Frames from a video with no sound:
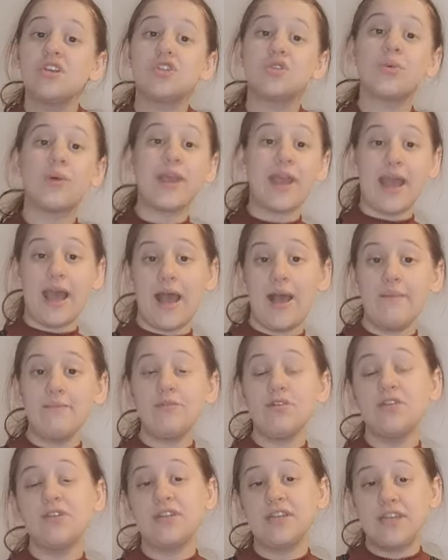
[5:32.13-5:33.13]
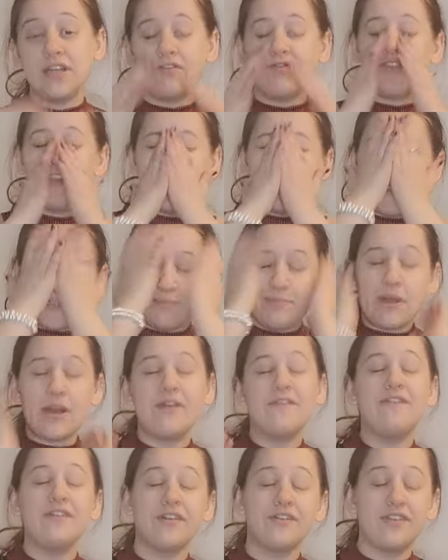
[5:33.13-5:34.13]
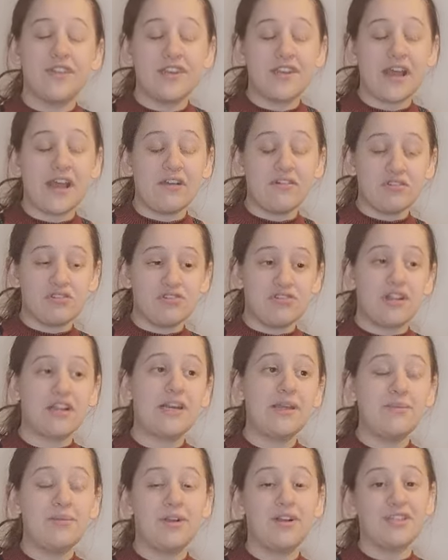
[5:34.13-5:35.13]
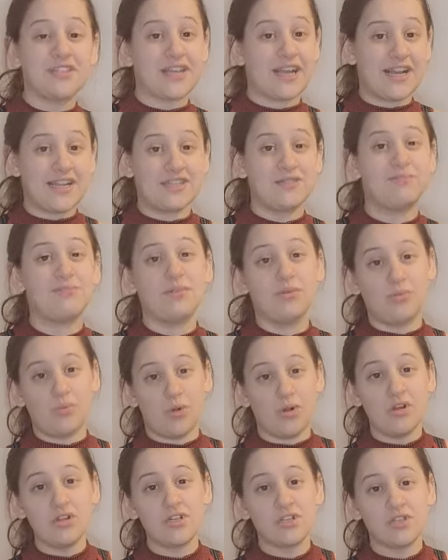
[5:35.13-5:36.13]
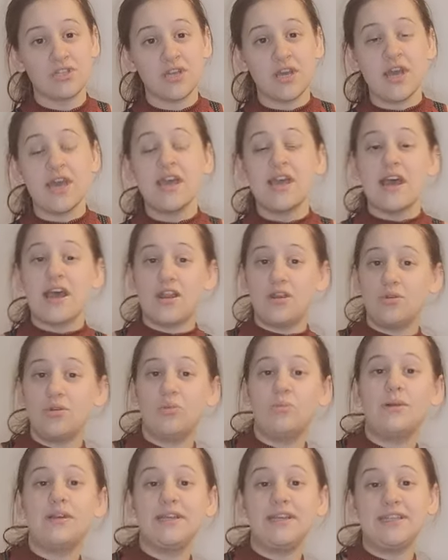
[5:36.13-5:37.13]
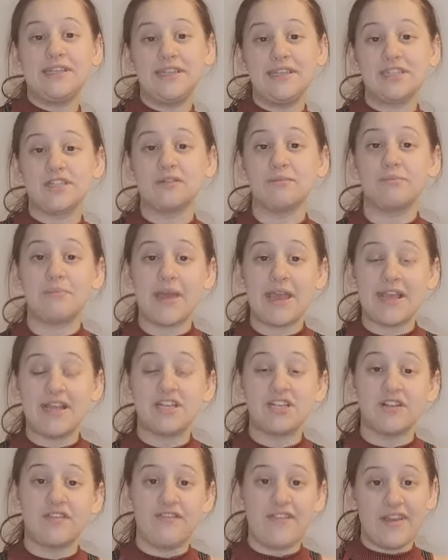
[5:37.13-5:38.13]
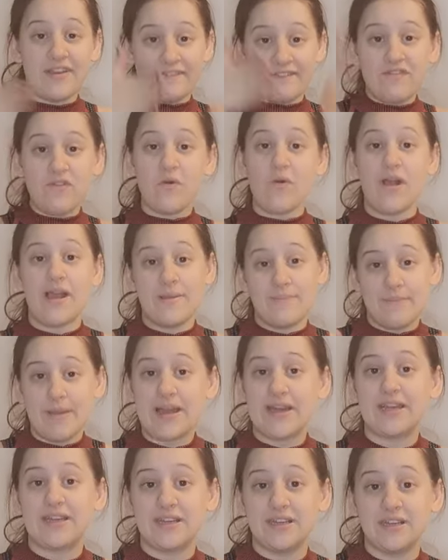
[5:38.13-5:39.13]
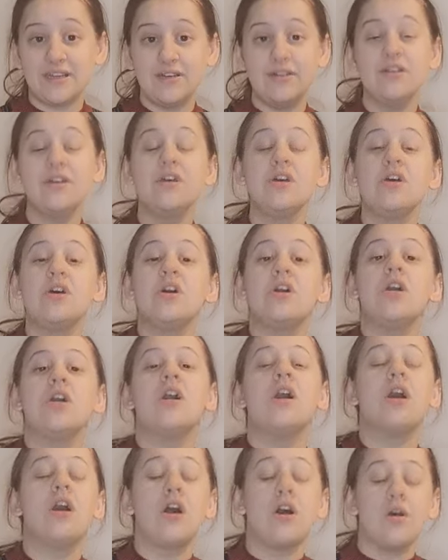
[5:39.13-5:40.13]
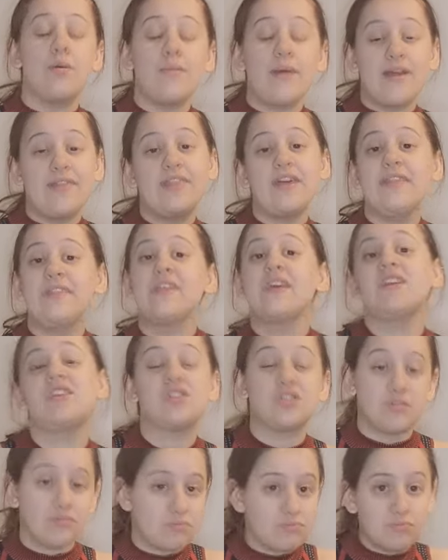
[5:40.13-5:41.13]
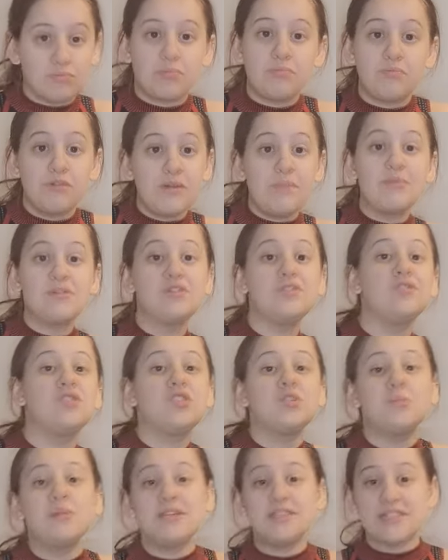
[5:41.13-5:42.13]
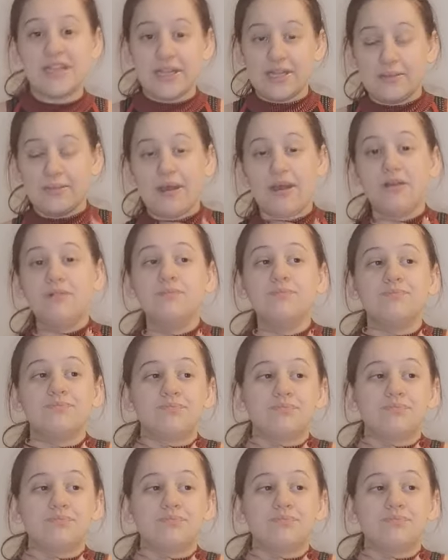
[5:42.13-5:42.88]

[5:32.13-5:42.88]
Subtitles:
So I am going to give this the benefit of the doubt, strictly because it hasn't been washed. And normally these are made to fit for a mannequin. And then they just reproduce them and send them out.